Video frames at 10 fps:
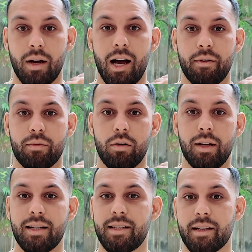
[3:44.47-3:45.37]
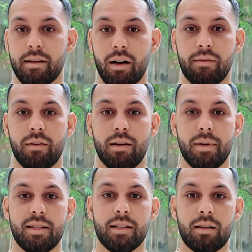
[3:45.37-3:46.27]
I have a Rolex and I fly
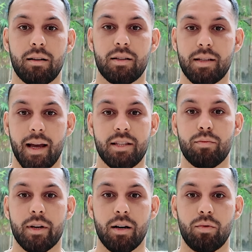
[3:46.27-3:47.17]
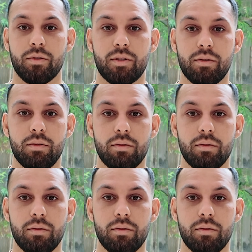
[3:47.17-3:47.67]
business class as and when I want to,